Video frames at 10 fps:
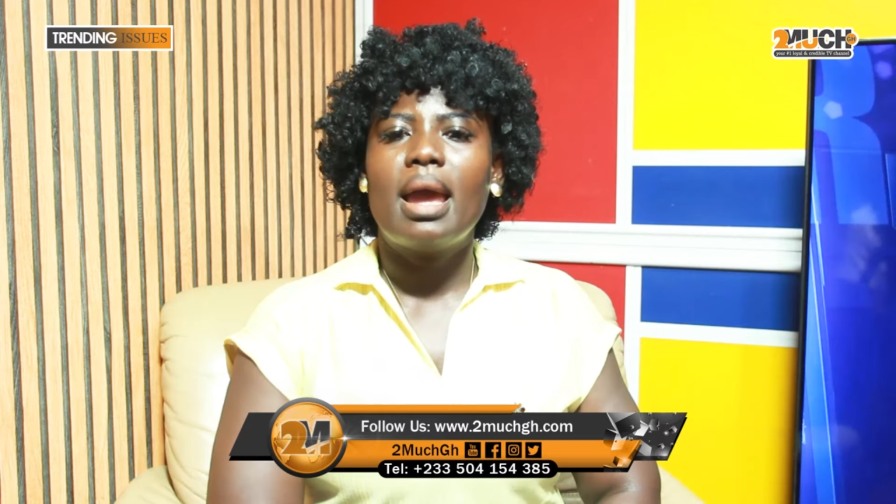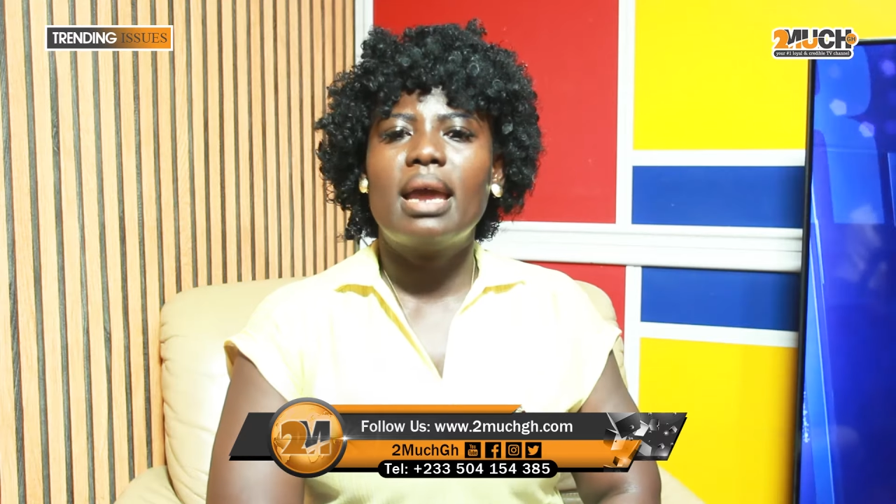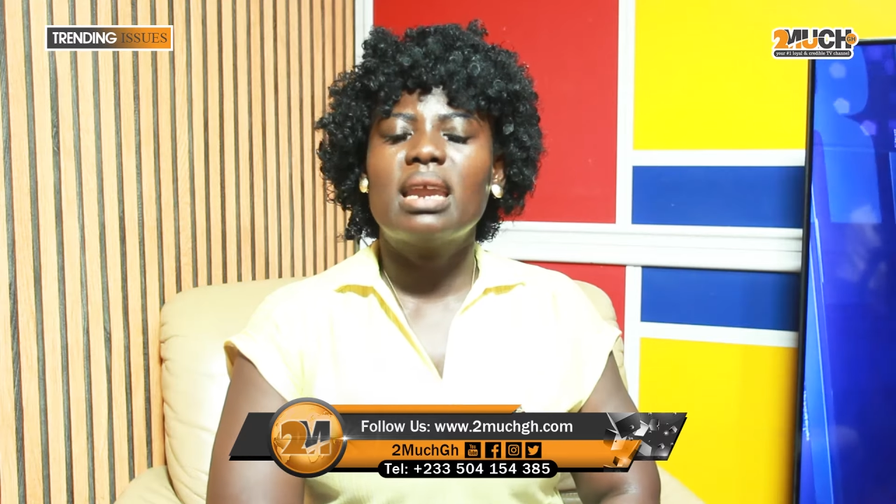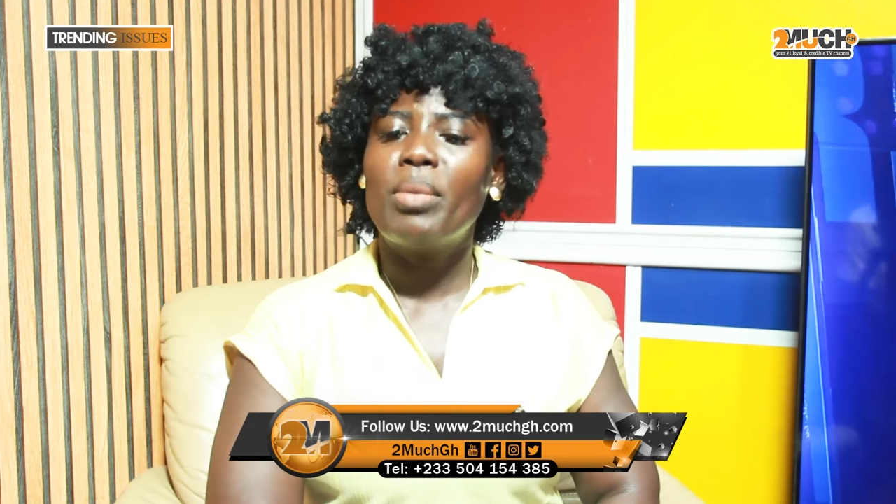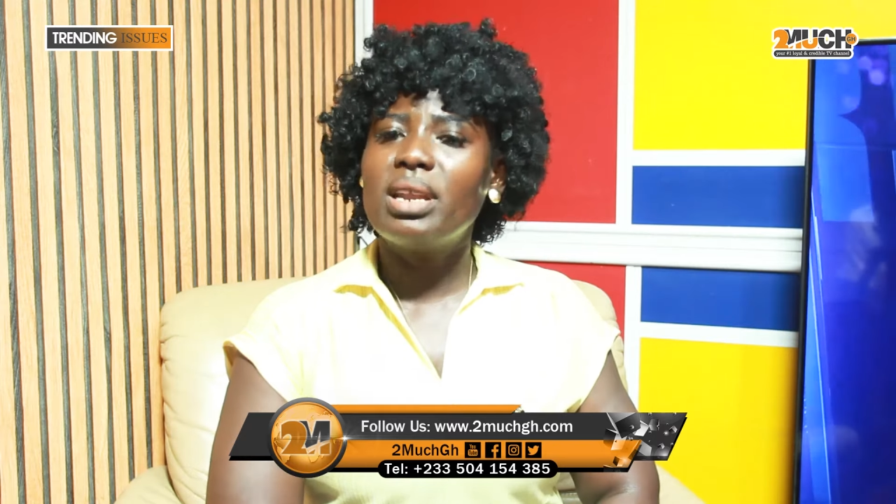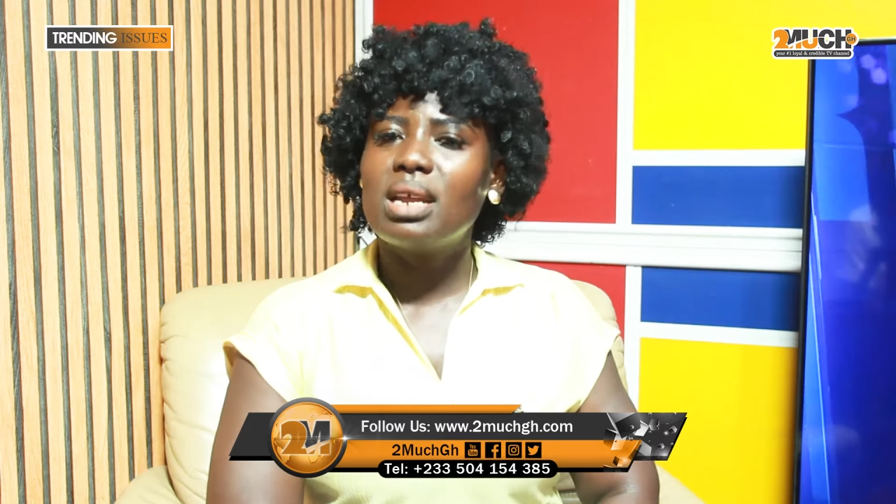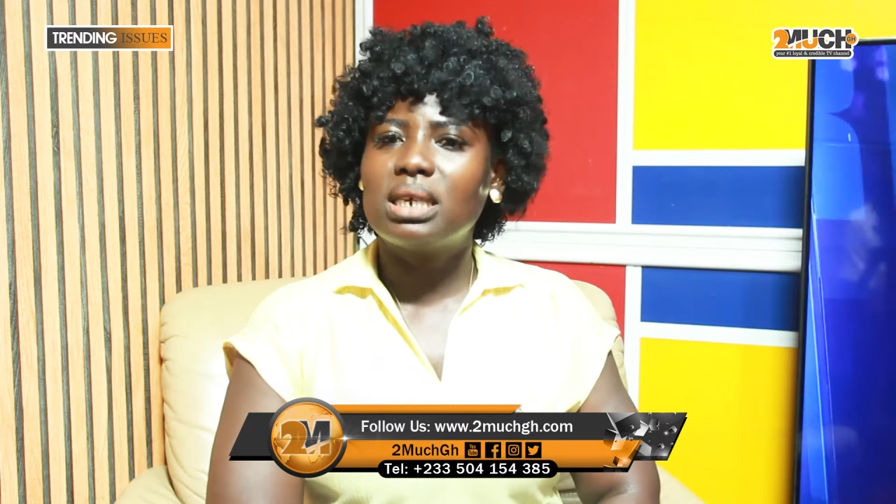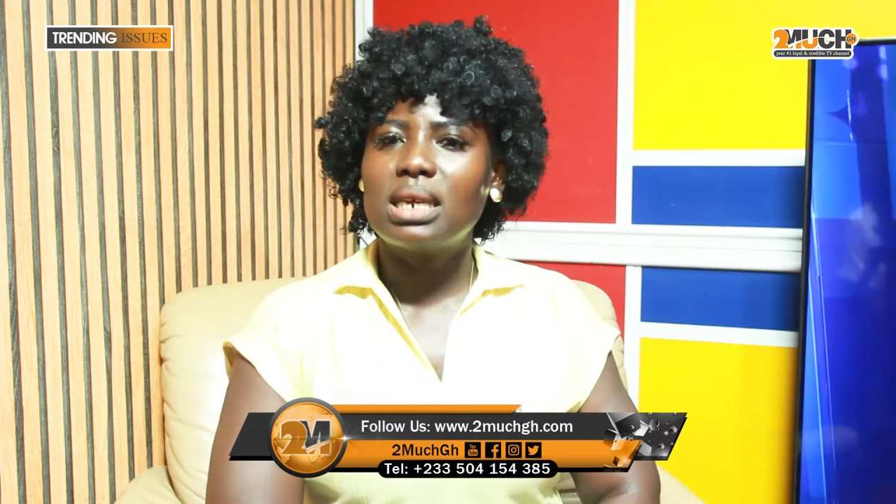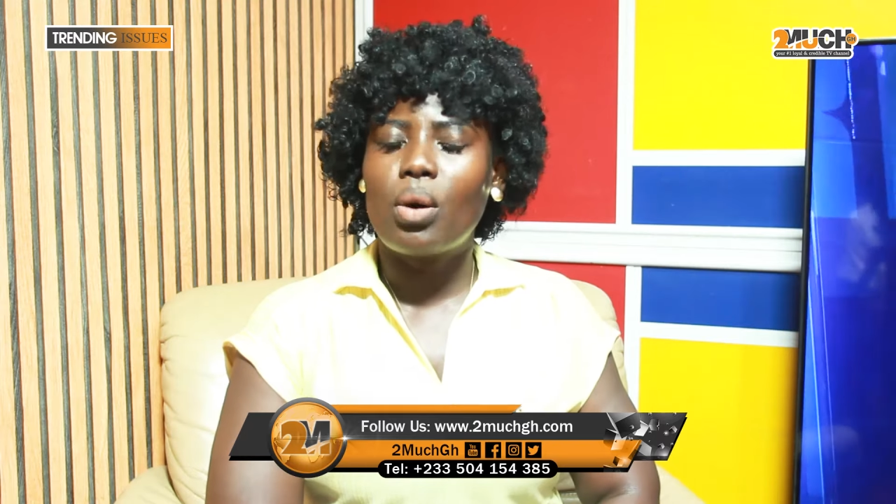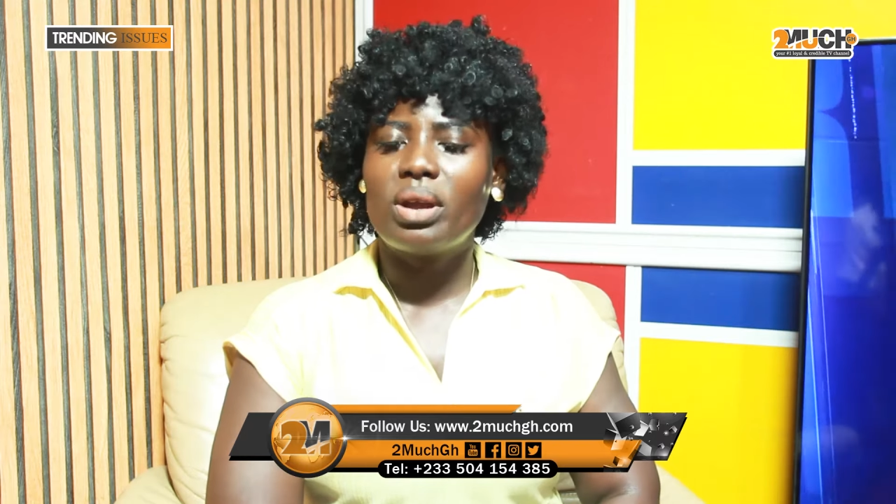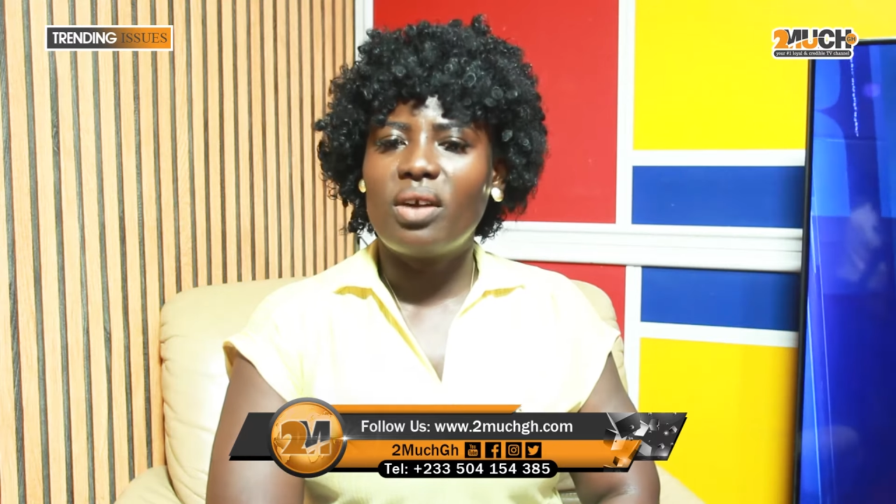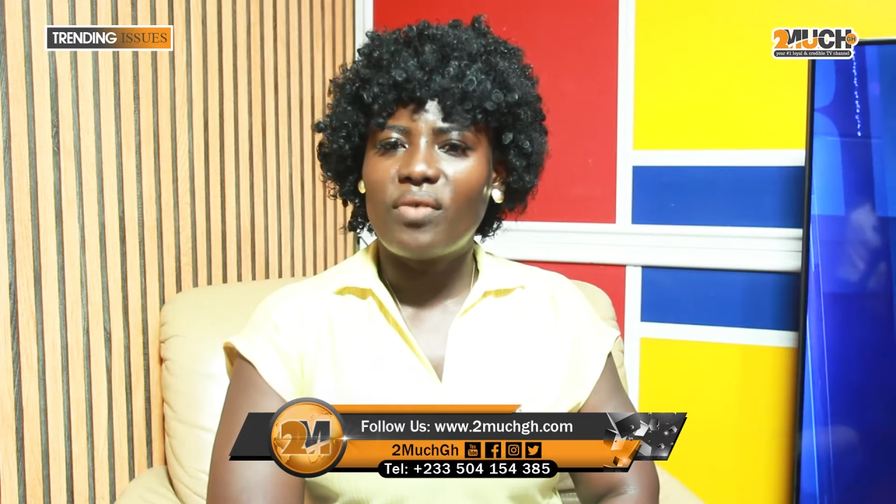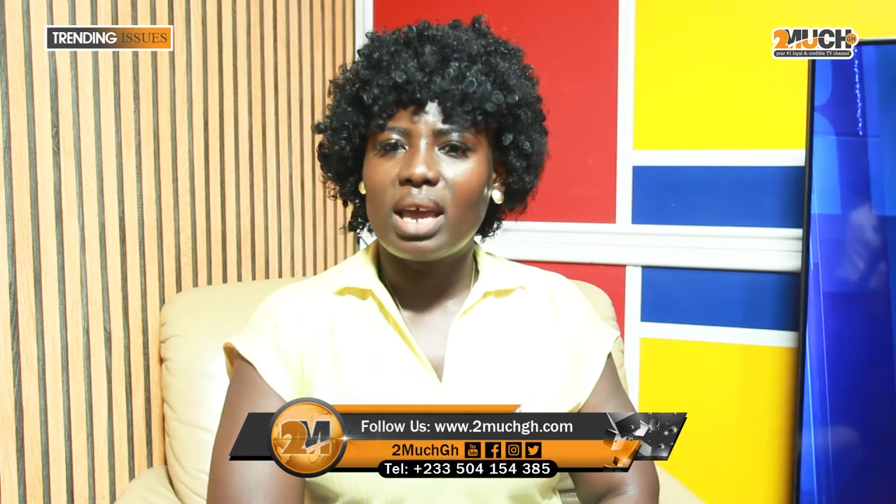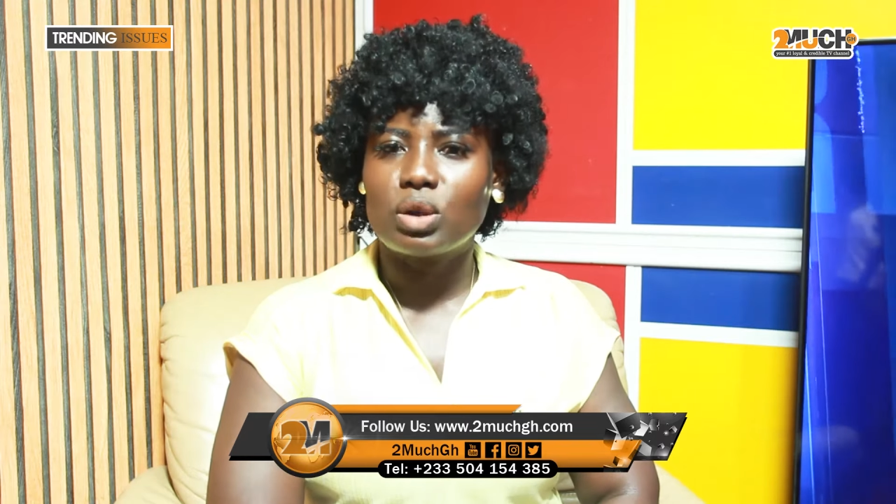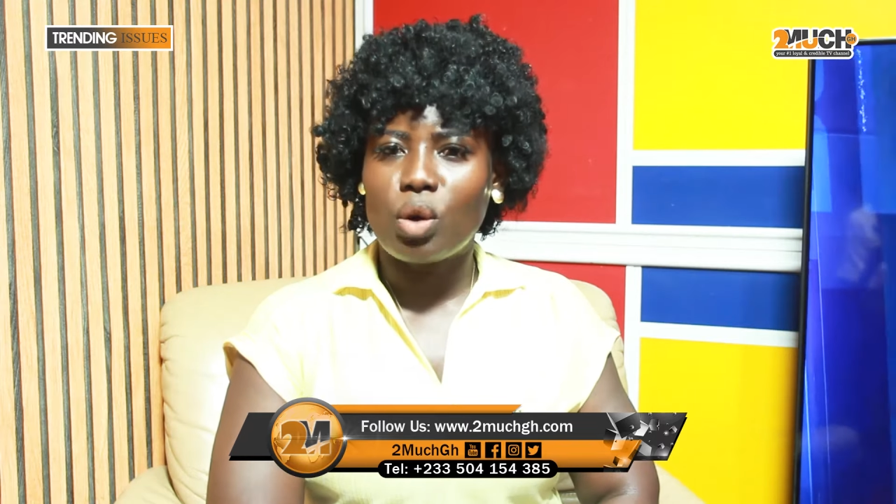na bedi ya or ya
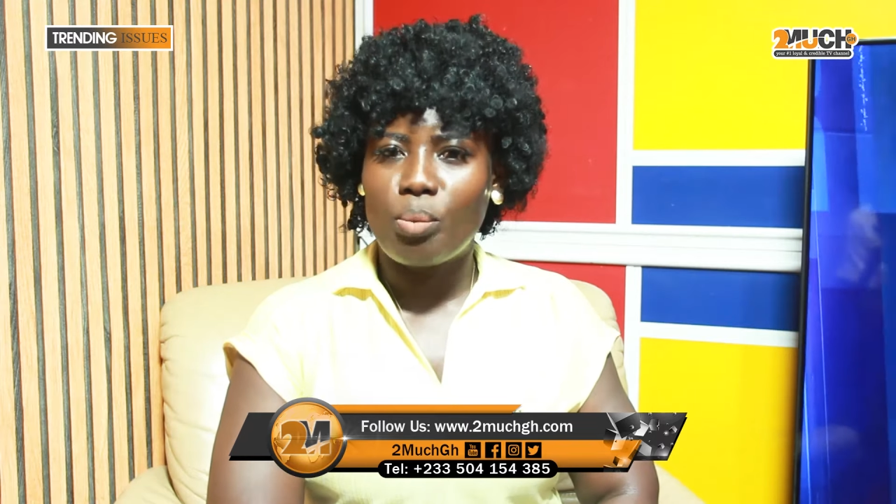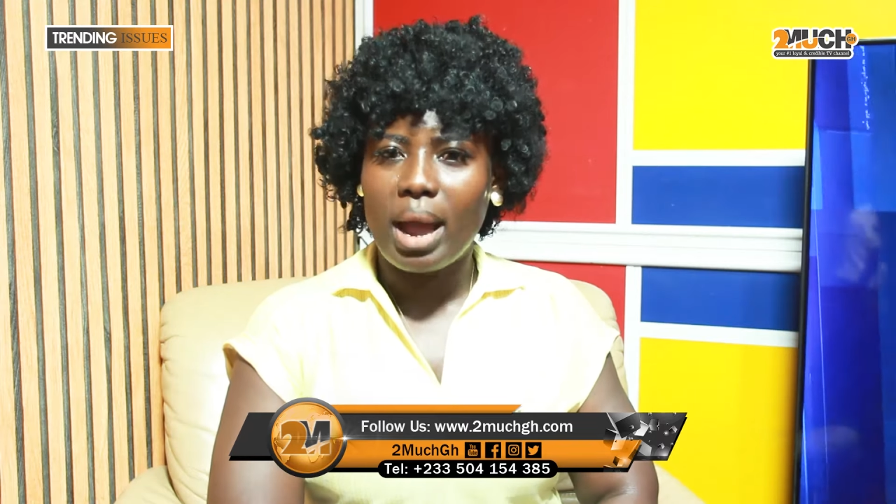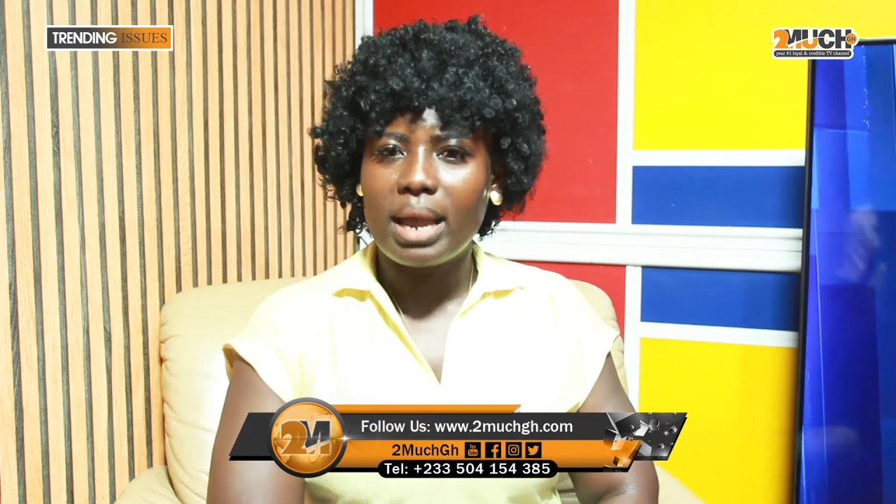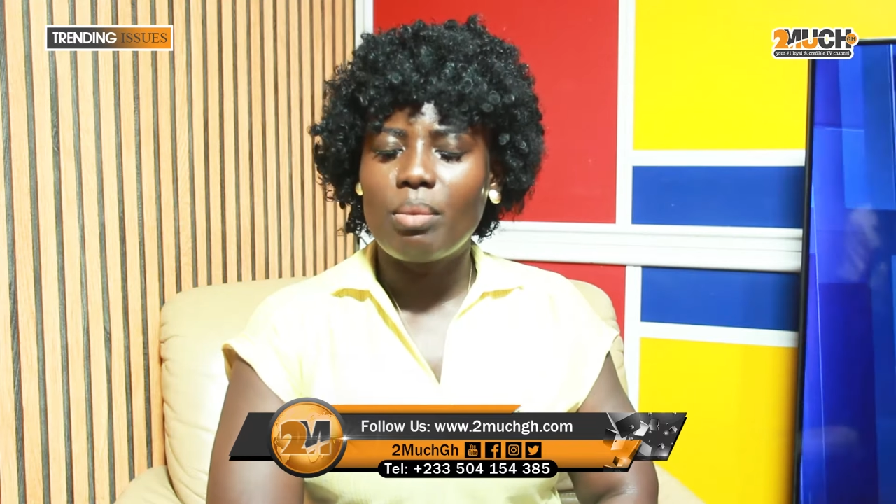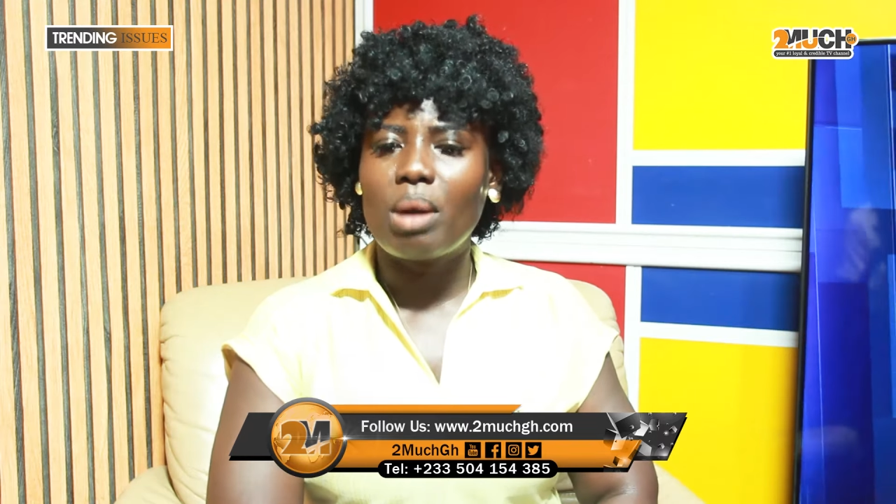vice or by